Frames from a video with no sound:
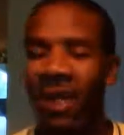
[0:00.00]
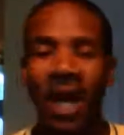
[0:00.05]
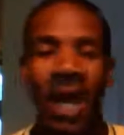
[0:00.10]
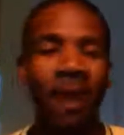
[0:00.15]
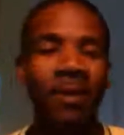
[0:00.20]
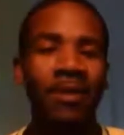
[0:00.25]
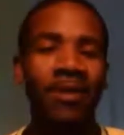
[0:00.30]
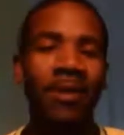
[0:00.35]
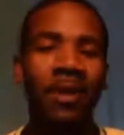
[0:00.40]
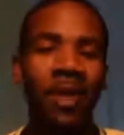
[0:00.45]

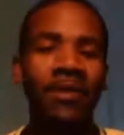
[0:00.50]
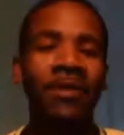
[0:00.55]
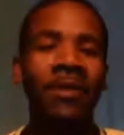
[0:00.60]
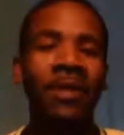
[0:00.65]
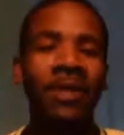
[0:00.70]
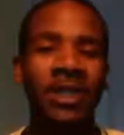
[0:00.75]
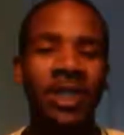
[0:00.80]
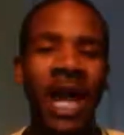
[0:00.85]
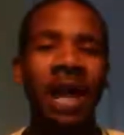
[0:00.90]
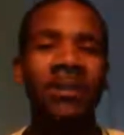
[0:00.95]
I'm just gonna eat
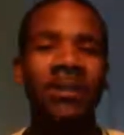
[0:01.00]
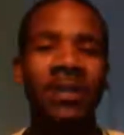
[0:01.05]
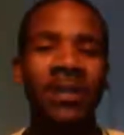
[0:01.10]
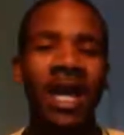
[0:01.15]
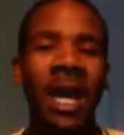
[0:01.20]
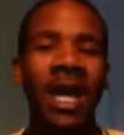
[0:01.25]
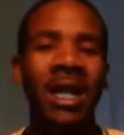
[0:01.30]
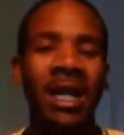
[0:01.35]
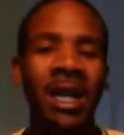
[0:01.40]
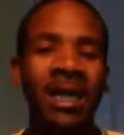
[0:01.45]
for chopped
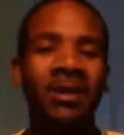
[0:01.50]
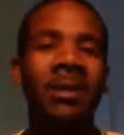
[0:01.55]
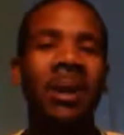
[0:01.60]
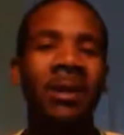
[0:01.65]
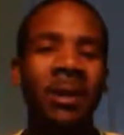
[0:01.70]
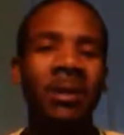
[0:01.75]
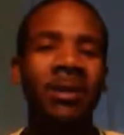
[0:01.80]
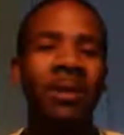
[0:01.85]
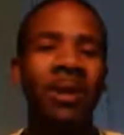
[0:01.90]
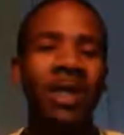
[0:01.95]
salad. That's
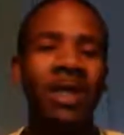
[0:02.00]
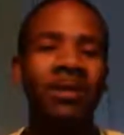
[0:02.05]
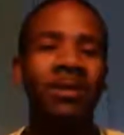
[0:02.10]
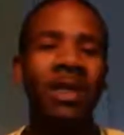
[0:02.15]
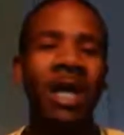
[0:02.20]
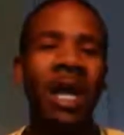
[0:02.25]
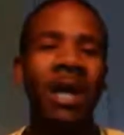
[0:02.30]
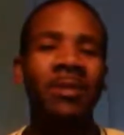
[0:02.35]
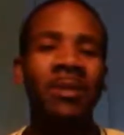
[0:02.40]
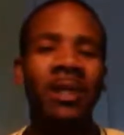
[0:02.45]
about what I'm gonna eat, some
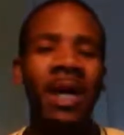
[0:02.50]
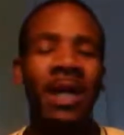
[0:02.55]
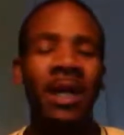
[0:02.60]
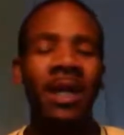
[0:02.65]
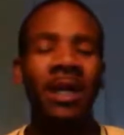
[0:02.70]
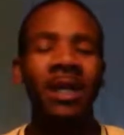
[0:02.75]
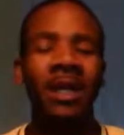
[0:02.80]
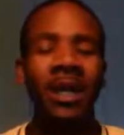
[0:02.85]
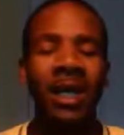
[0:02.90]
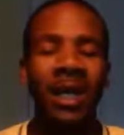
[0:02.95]
chopped
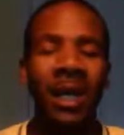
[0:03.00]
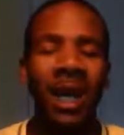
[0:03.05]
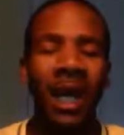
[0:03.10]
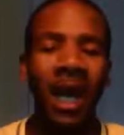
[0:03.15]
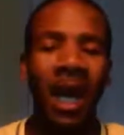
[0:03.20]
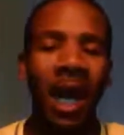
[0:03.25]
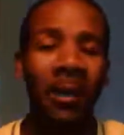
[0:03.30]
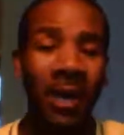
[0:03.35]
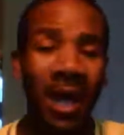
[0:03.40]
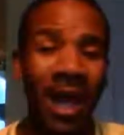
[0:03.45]
salad.
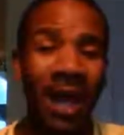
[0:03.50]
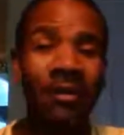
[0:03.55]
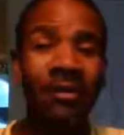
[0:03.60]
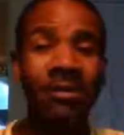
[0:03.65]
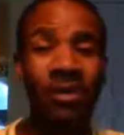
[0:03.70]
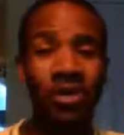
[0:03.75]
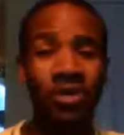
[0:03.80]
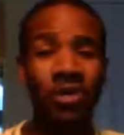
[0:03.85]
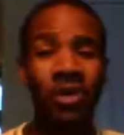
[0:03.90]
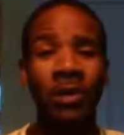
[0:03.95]
And have
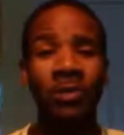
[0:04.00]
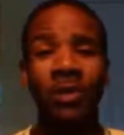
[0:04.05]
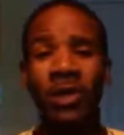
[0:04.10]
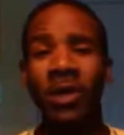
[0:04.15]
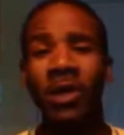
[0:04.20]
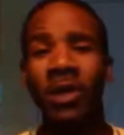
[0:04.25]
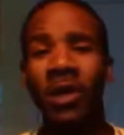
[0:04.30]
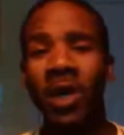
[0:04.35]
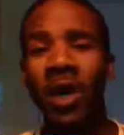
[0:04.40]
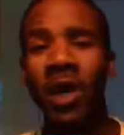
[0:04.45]
some shrimp to
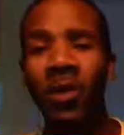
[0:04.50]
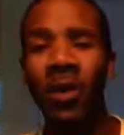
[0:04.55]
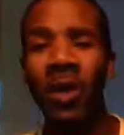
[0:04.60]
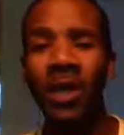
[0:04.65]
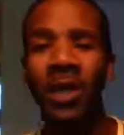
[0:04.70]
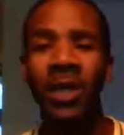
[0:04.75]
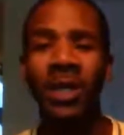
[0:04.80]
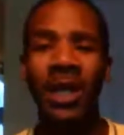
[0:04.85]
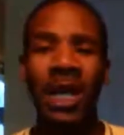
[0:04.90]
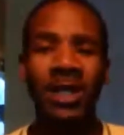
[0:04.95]
go along
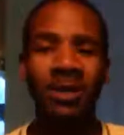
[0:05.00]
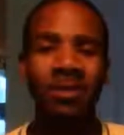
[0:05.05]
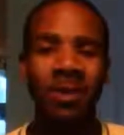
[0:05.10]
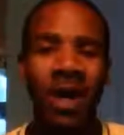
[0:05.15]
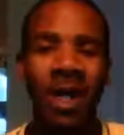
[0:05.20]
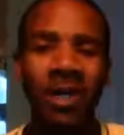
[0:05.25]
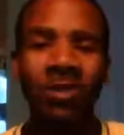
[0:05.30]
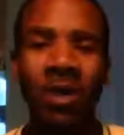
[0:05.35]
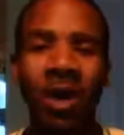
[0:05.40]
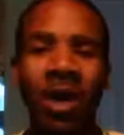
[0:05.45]
with it. That's
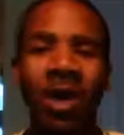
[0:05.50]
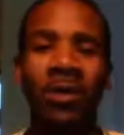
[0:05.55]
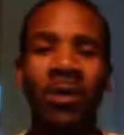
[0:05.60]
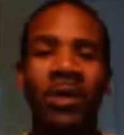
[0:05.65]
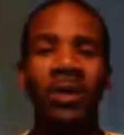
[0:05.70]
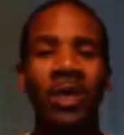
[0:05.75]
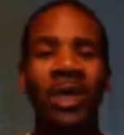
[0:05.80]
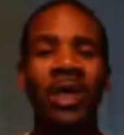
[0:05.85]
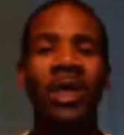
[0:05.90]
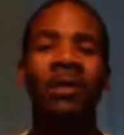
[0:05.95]
about as raw
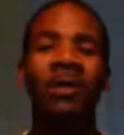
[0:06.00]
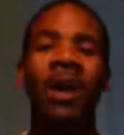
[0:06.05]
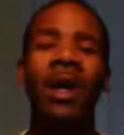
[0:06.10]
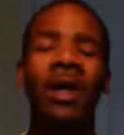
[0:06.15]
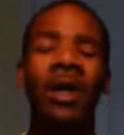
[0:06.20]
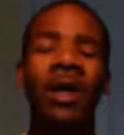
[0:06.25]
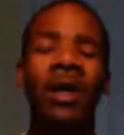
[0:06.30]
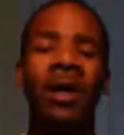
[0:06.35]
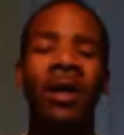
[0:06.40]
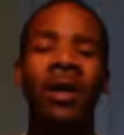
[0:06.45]
we're gonna get
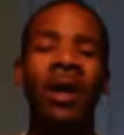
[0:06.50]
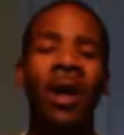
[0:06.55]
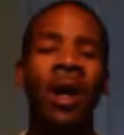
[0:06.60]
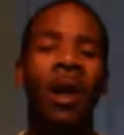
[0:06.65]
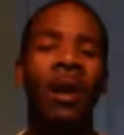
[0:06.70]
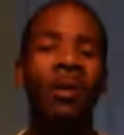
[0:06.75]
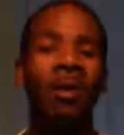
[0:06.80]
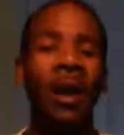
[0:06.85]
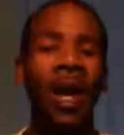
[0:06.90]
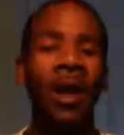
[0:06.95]
around here.
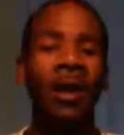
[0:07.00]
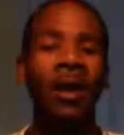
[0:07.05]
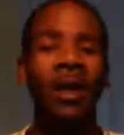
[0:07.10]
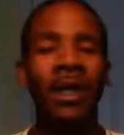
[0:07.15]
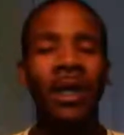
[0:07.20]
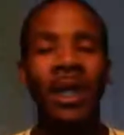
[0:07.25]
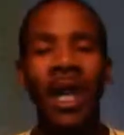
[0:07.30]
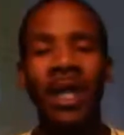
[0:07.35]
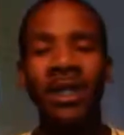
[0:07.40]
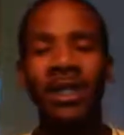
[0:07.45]

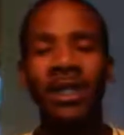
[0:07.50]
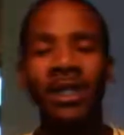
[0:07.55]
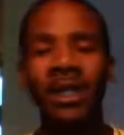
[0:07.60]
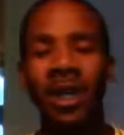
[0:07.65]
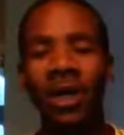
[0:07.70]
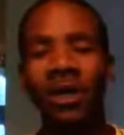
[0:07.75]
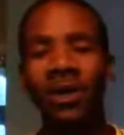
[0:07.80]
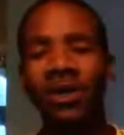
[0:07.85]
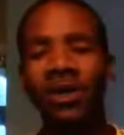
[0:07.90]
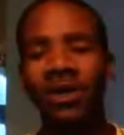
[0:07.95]
But as it
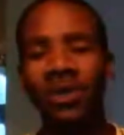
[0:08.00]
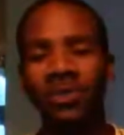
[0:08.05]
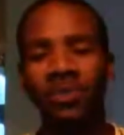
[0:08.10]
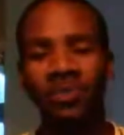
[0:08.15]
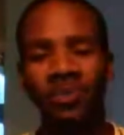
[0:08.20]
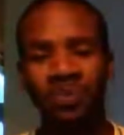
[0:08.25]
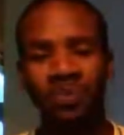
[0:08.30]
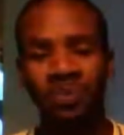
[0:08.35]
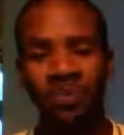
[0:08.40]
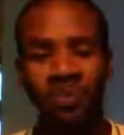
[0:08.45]
goes,
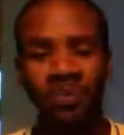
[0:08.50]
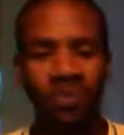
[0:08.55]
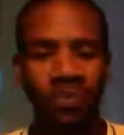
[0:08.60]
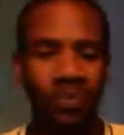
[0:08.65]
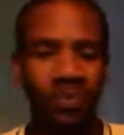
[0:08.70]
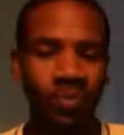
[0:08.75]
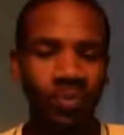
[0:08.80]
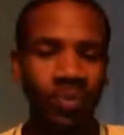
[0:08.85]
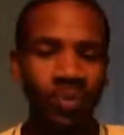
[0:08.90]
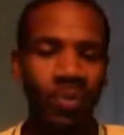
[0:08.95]

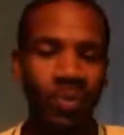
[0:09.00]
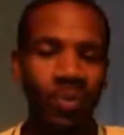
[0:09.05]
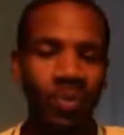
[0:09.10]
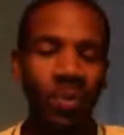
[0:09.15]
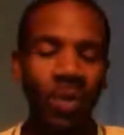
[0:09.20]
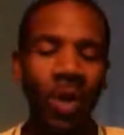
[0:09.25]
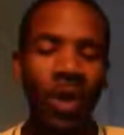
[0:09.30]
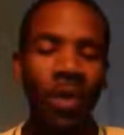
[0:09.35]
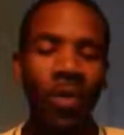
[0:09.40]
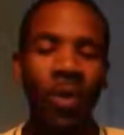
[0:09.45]

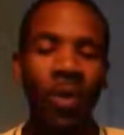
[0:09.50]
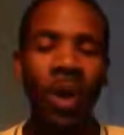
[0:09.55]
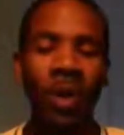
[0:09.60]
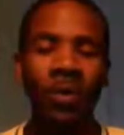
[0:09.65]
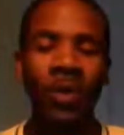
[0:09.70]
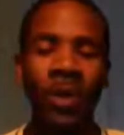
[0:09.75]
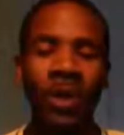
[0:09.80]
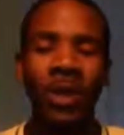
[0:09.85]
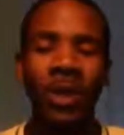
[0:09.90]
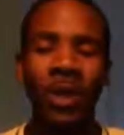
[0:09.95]

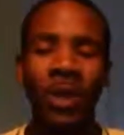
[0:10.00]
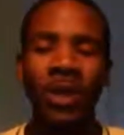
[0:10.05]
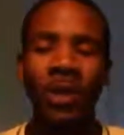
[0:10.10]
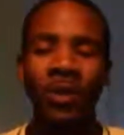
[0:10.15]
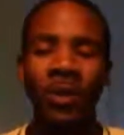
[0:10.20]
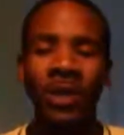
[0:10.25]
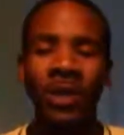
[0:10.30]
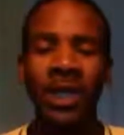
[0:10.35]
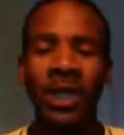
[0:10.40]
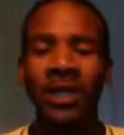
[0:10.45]

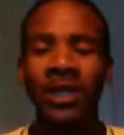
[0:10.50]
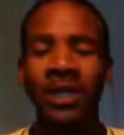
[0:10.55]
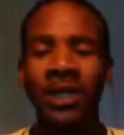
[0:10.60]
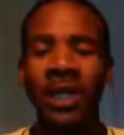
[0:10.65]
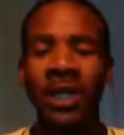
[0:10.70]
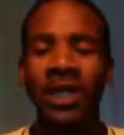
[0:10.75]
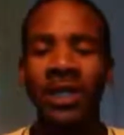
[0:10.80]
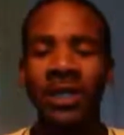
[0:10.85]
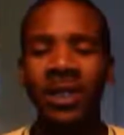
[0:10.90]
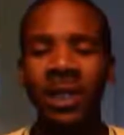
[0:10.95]
what they
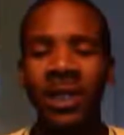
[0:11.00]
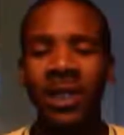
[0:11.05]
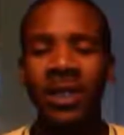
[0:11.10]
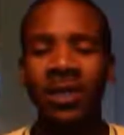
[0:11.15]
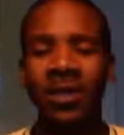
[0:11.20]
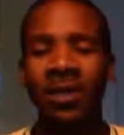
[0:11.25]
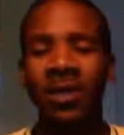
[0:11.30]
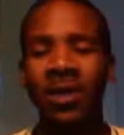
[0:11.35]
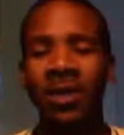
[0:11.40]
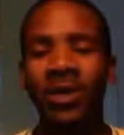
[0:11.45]
discuss
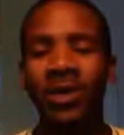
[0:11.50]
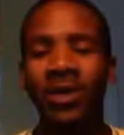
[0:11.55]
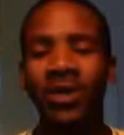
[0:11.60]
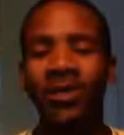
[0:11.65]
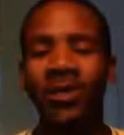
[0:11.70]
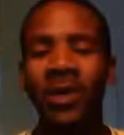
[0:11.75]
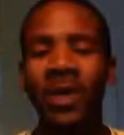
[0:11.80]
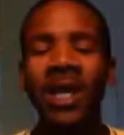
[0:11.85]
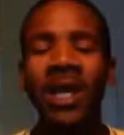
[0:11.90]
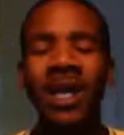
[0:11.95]
during
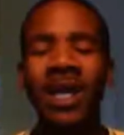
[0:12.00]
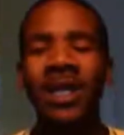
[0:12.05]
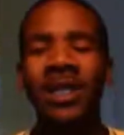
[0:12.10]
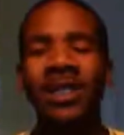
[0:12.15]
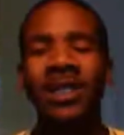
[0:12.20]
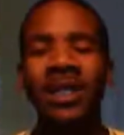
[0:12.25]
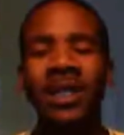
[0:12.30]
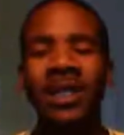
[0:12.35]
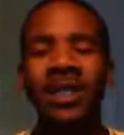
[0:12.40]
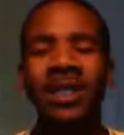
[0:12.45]
those
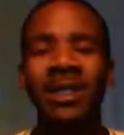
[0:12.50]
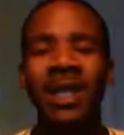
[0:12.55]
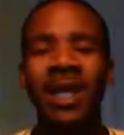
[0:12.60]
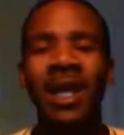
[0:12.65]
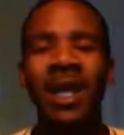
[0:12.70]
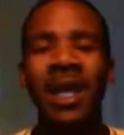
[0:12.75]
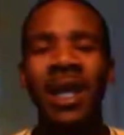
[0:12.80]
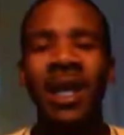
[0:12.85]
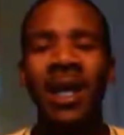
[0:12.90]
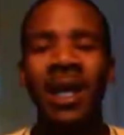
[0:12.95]
meetings is
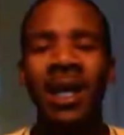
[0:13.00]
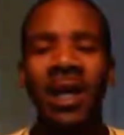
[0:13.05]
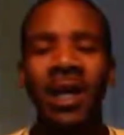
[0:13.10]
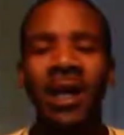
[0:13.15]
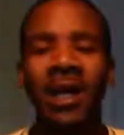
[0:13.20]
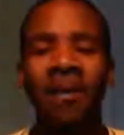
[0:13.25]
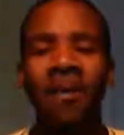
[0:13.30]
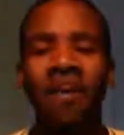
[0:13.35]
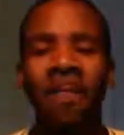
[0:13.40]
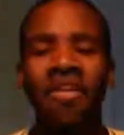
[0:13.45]

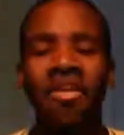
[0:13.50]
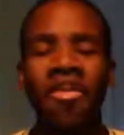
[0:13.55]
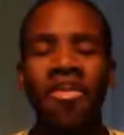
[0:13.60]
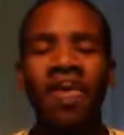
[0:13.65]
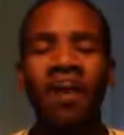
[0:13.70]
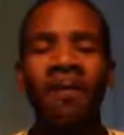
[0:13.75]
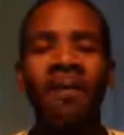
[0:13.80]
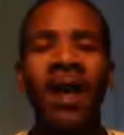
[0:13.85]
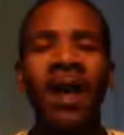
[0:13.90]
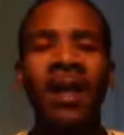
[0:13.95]

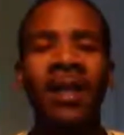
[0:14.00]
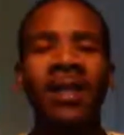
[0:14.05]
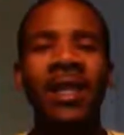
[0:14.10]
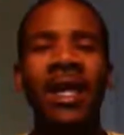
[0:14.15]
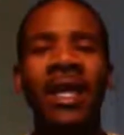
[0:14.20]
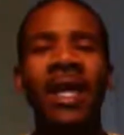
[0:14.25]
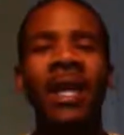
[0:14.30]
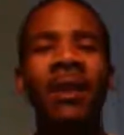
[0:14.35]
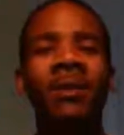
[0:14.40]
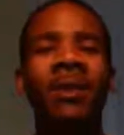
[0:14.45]
the fact that
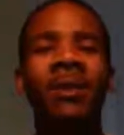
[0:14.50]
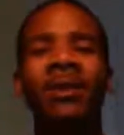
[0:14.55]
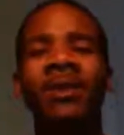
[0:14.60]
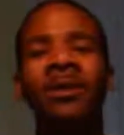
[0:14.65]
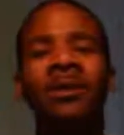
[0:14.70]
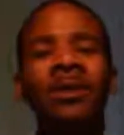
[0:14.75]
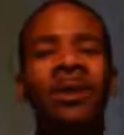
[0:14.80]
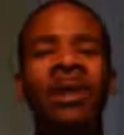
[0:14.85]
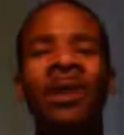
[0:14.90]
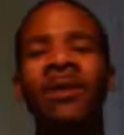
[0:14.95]
they come up with
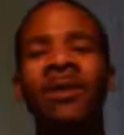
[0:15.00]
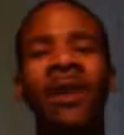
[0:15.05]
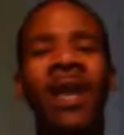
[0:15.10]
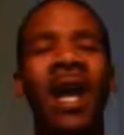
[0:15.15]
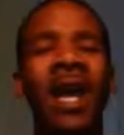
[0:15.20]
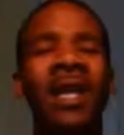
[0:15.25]
some different